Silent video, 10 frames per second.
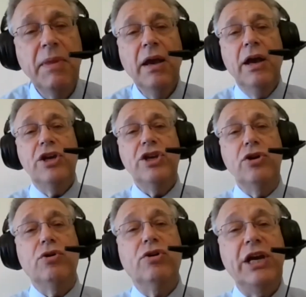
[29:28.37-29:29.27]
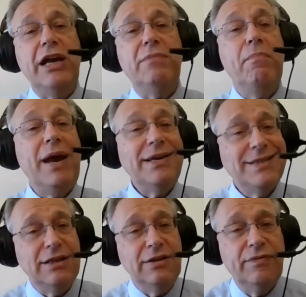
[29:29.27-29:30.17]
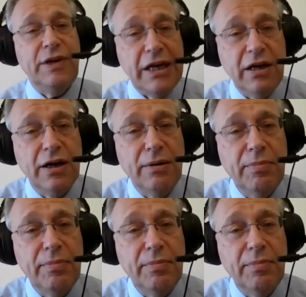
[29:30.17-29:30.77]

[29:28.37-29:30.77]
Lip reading: You create massive income